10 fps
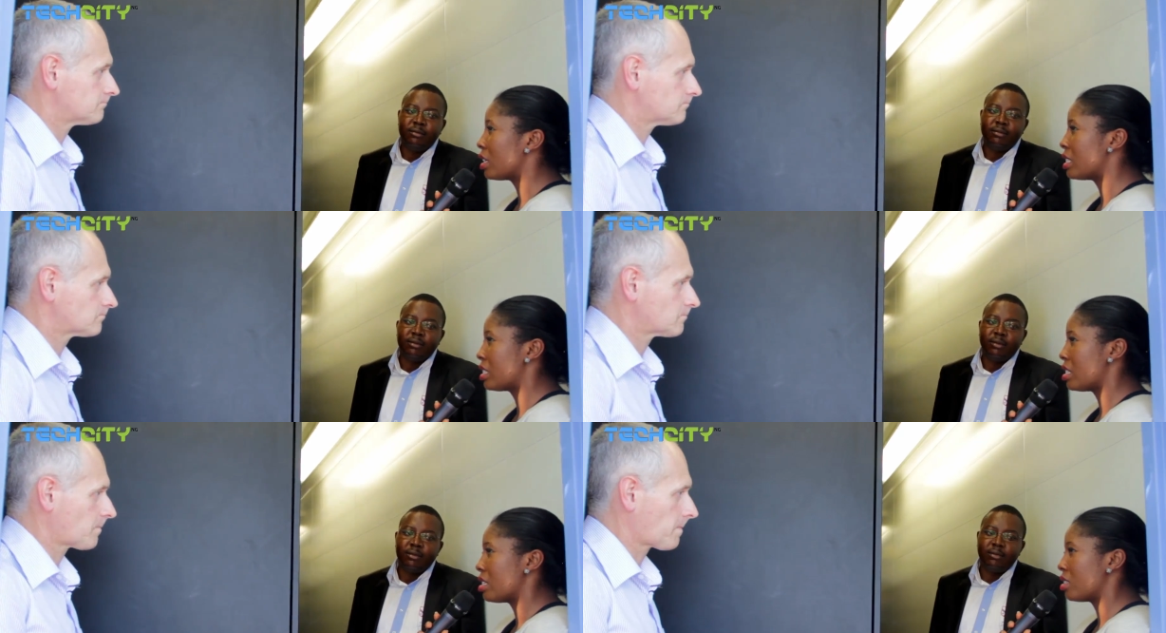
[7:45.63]

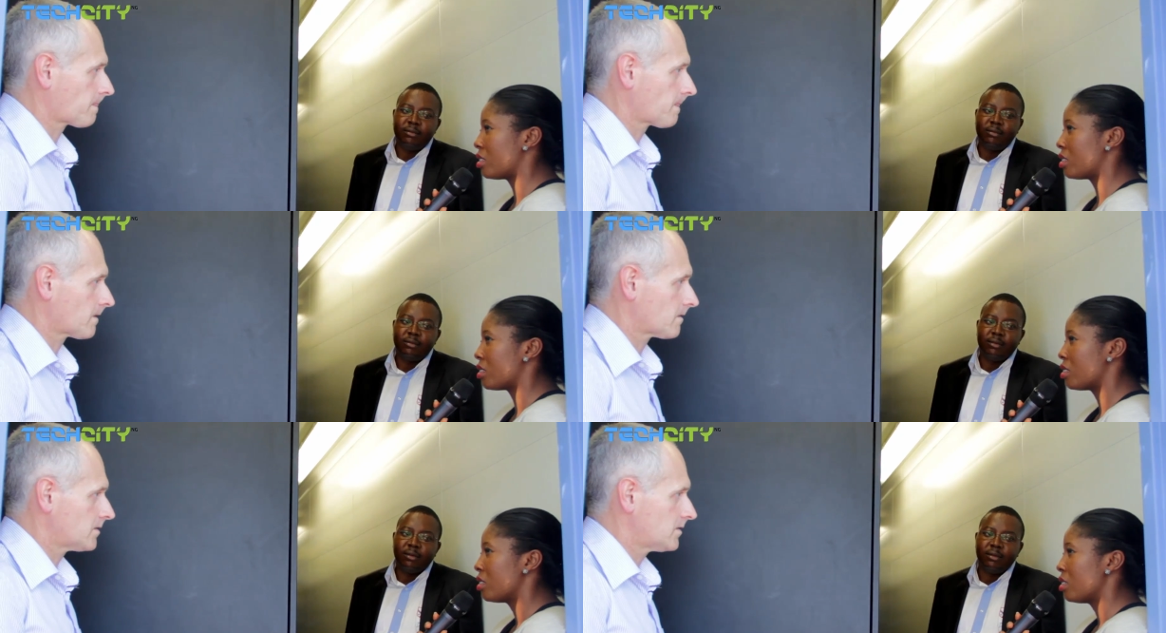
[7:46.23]

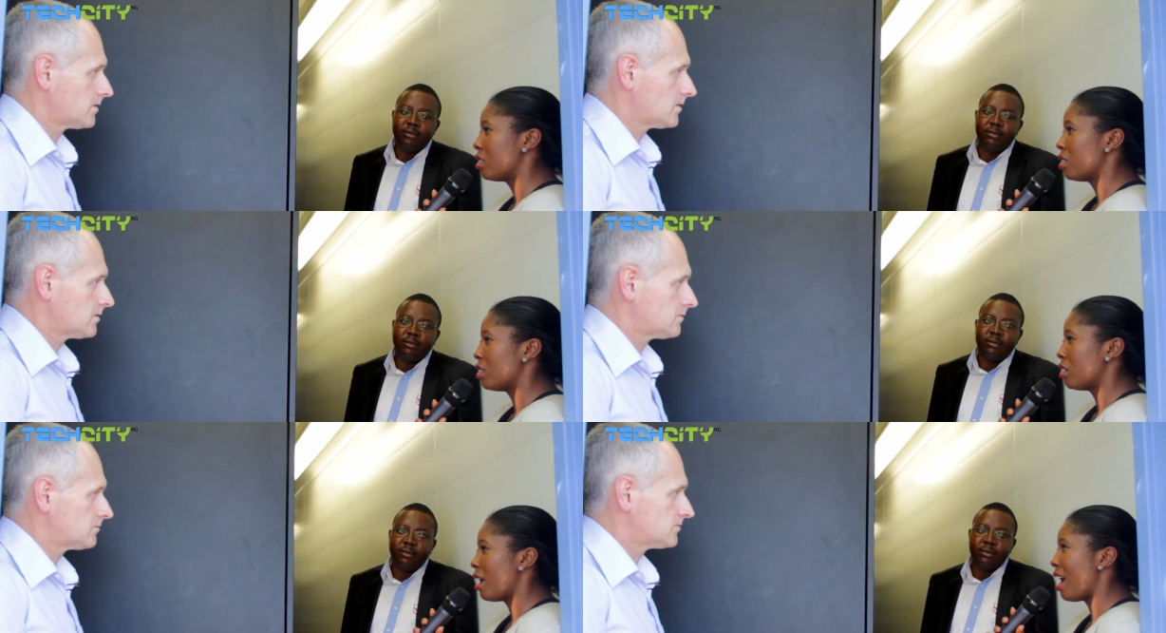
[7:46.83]
Speaker 1: incidents.
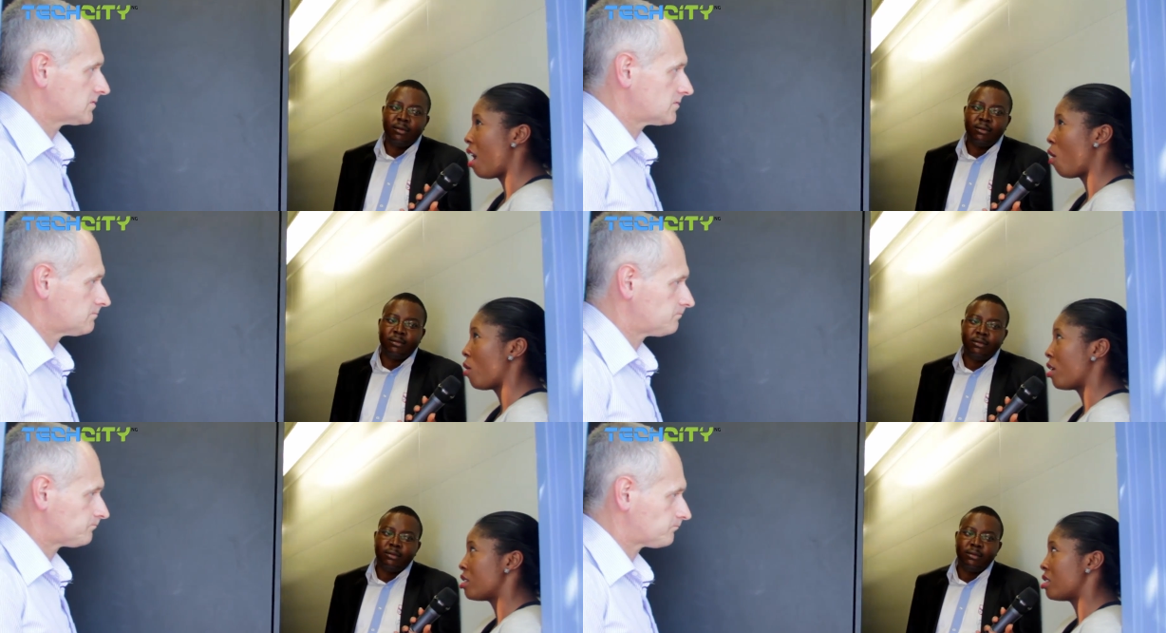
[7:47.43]

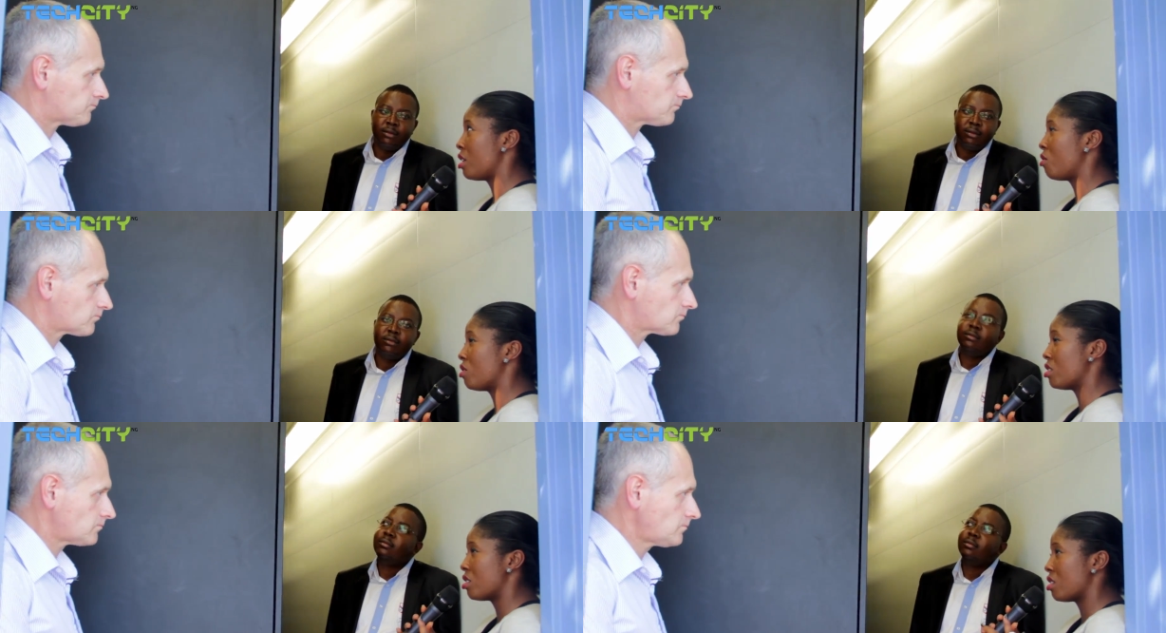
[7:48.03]
How
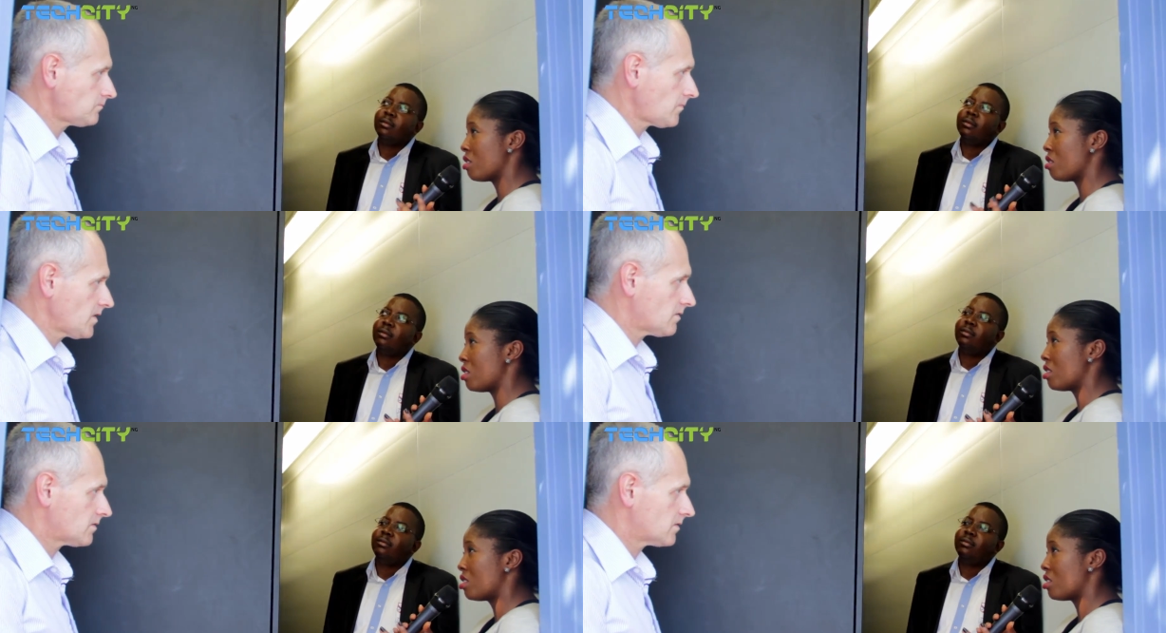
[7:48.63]
safe is
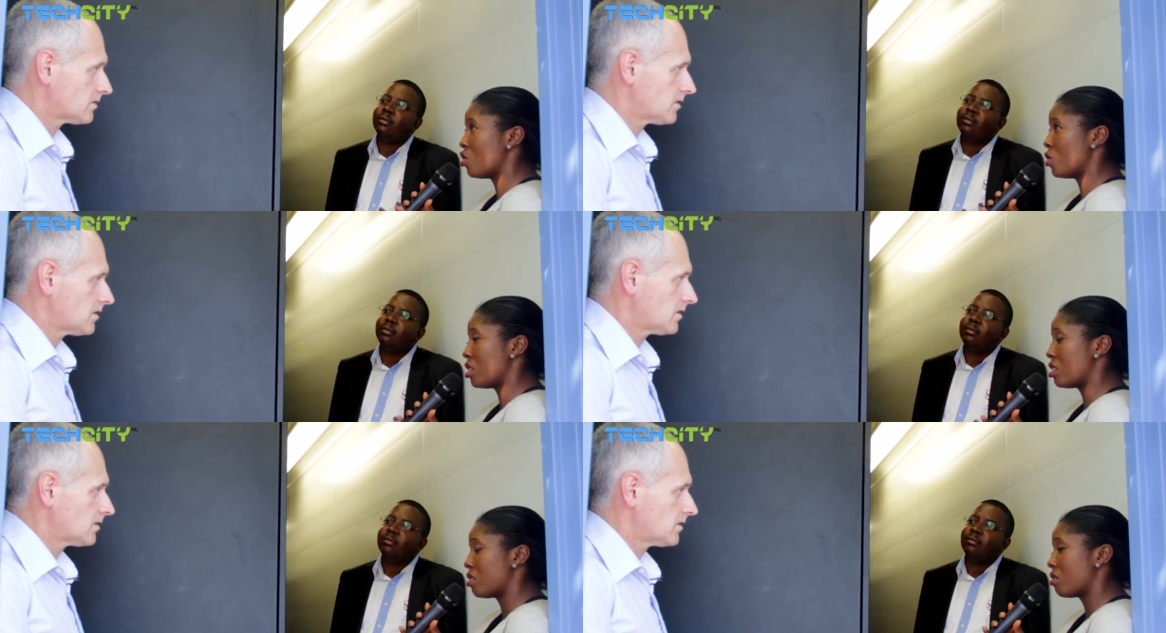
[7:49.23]
Speaker 2: this
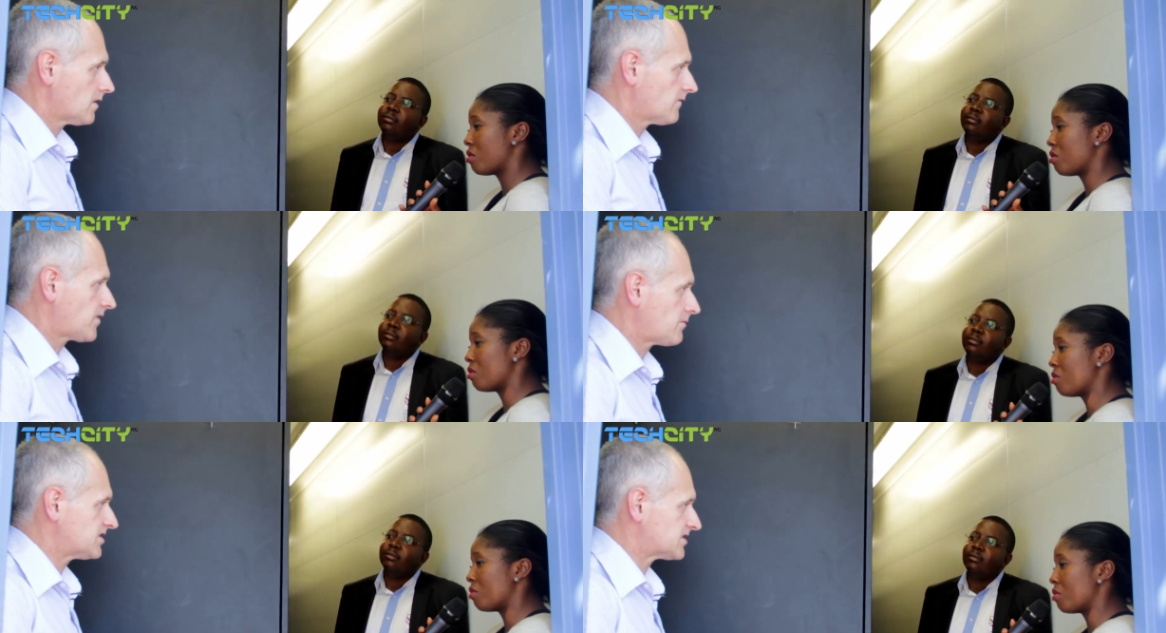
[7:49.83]
unit?
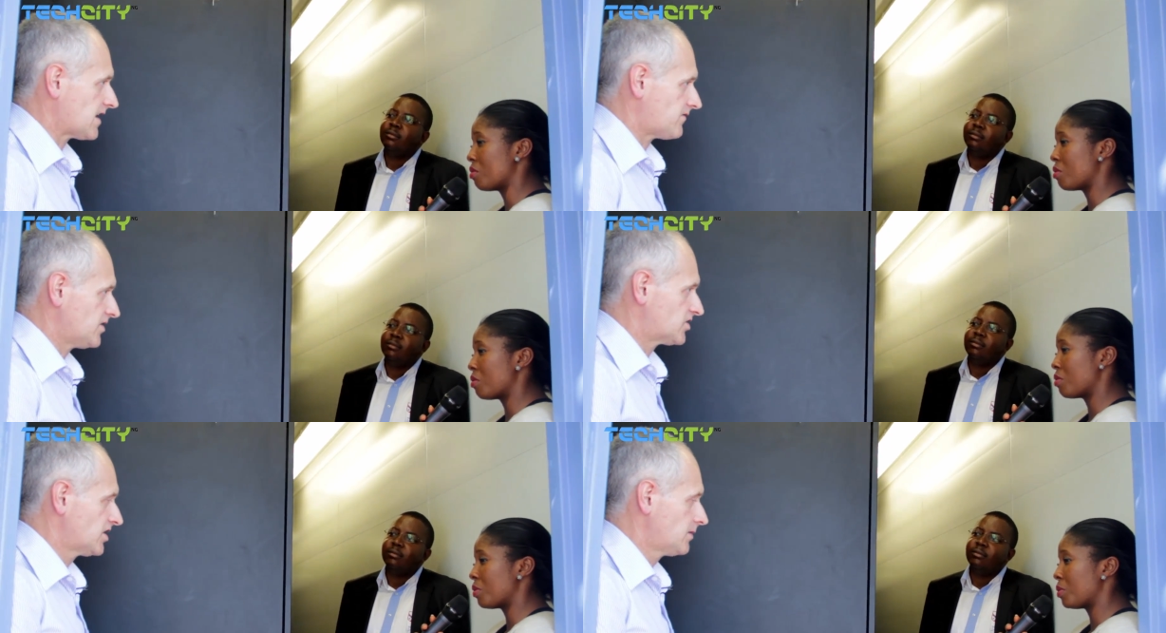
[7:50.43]
Very safe
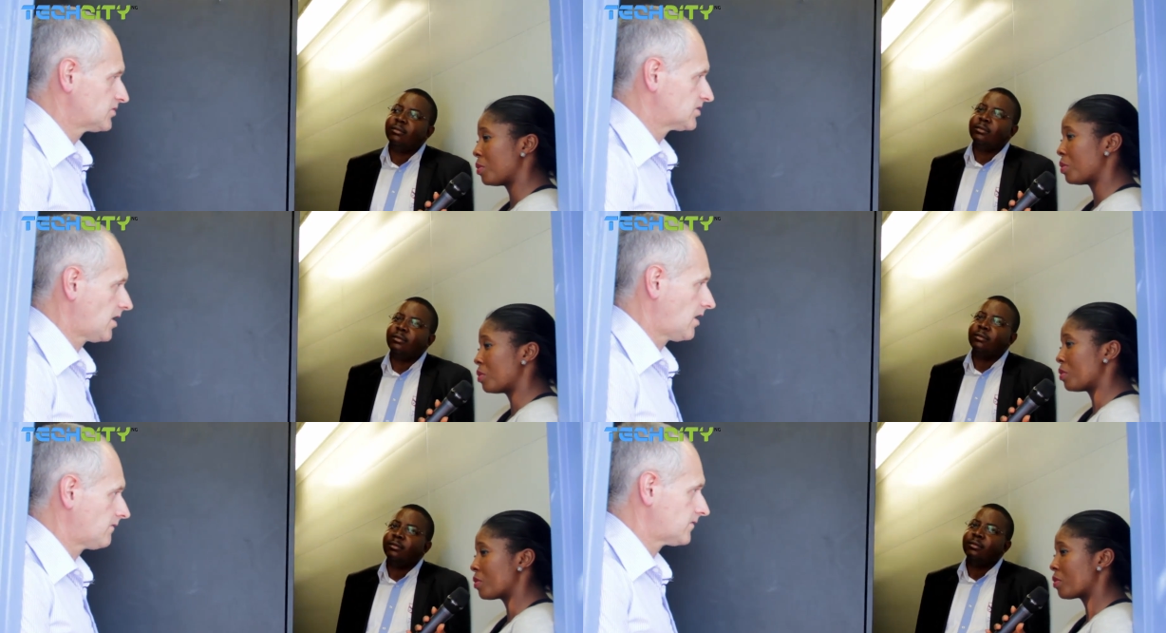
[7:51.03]
in terms
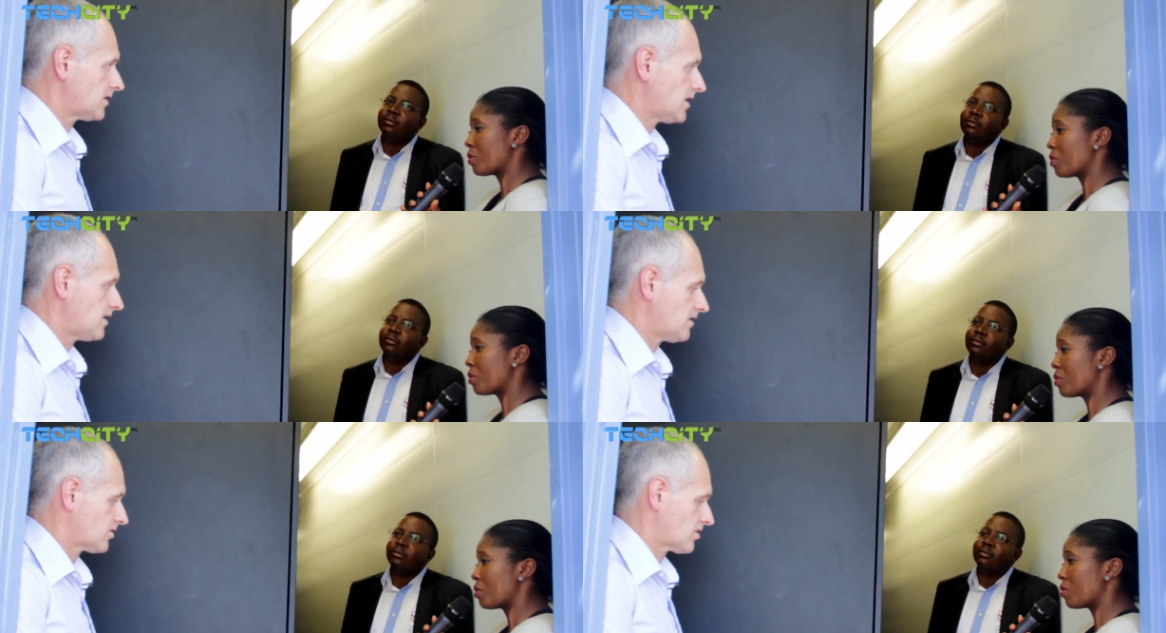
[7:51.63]
of
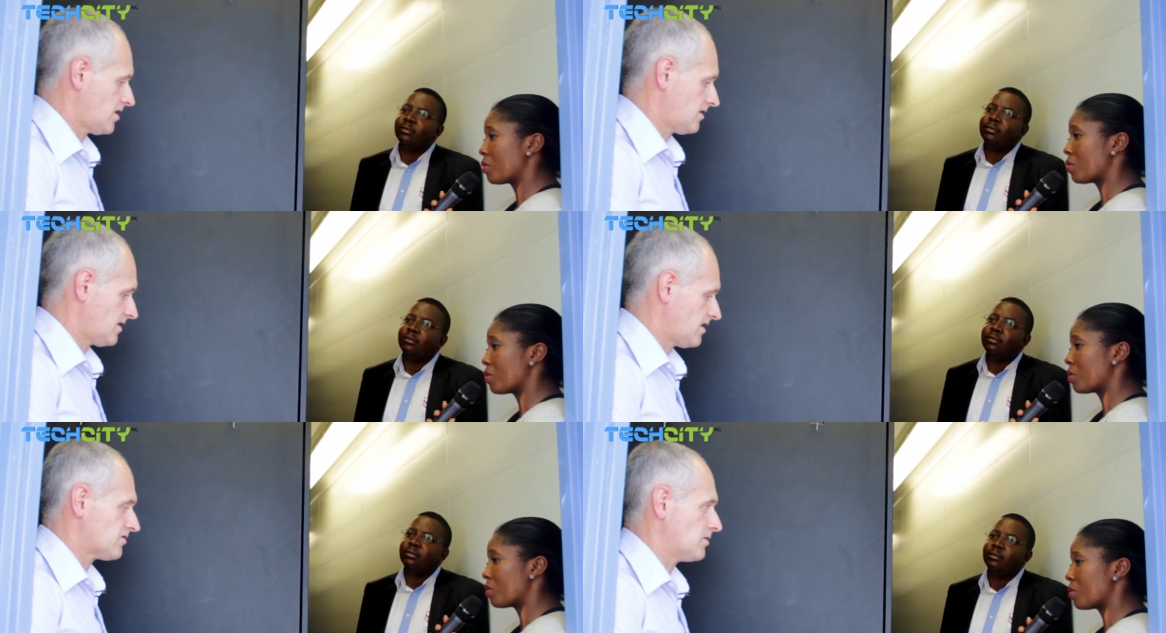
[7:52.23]

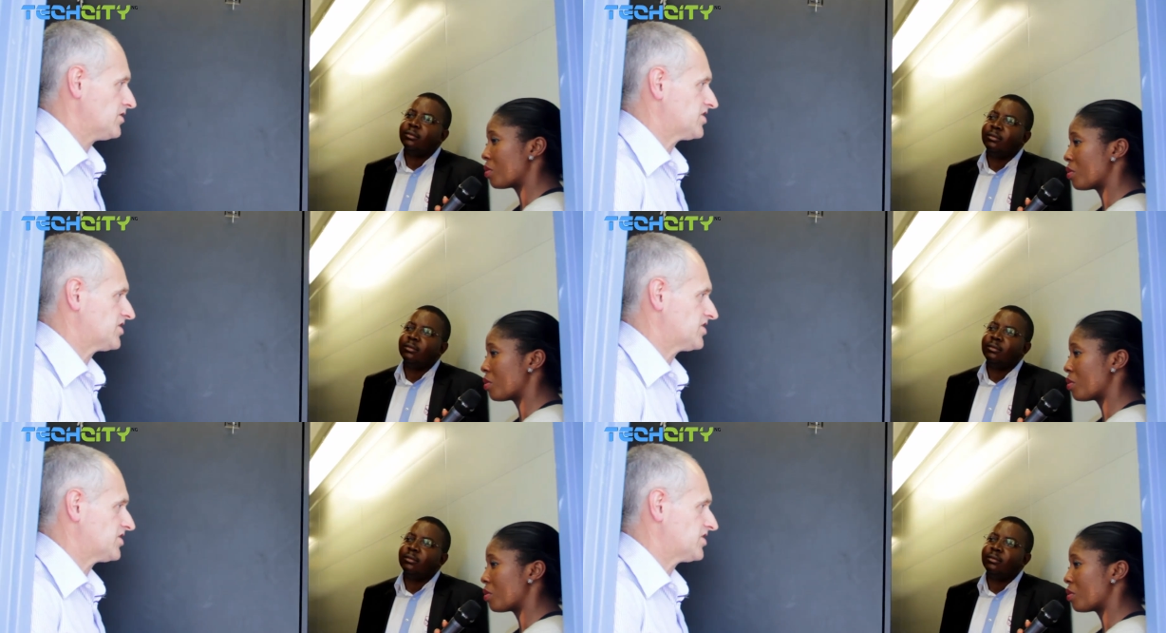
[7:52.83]
the